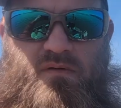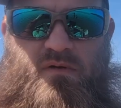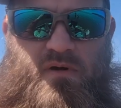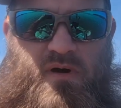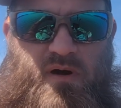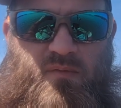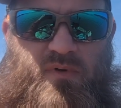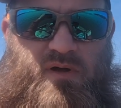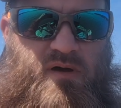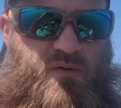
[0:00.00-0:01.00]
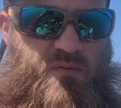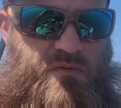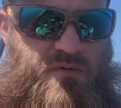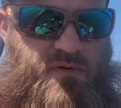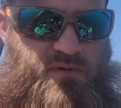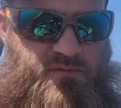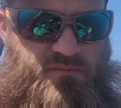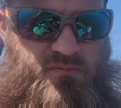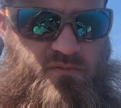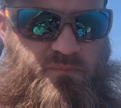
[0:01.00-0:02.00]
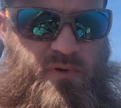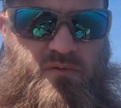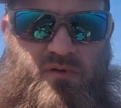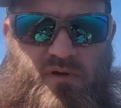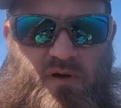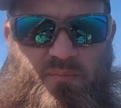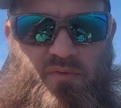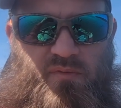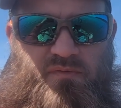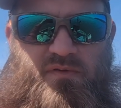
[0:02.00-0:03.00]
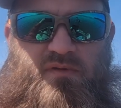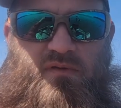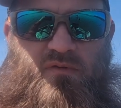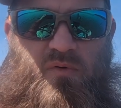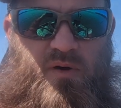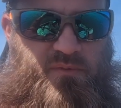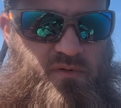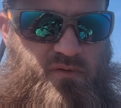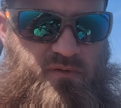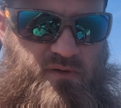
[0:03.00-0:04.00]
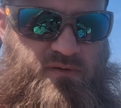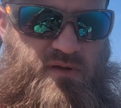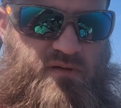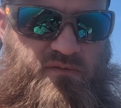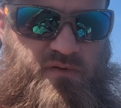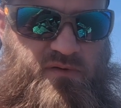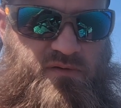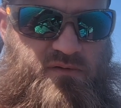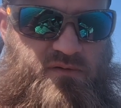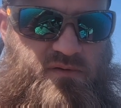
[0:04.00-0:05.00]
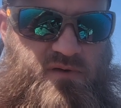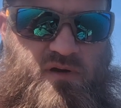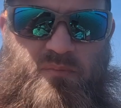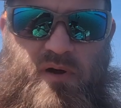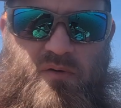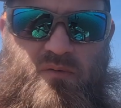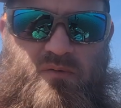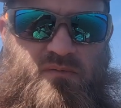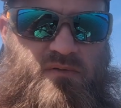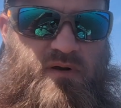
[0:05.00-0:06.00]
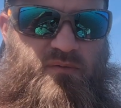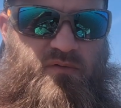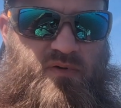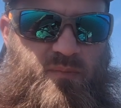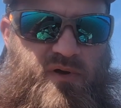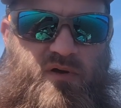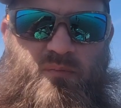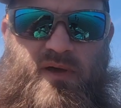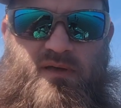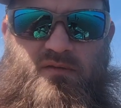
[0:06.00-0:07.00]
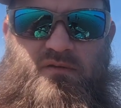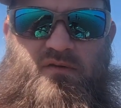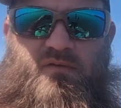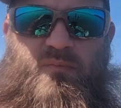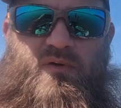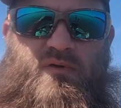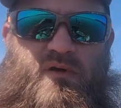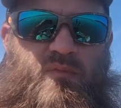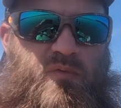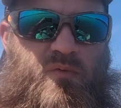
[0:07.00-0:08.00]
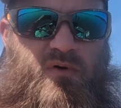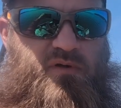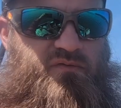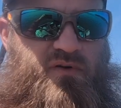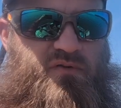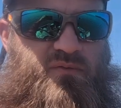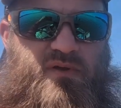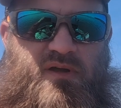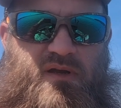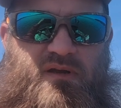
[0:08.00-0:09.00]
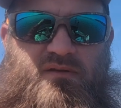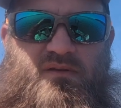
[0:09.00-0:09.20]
Alright, we caught one, spooked a couple. We're fixing to swap to the 16-foot jig pole. I don't know if that bigger bait's just spooking them or what. The first one hit it.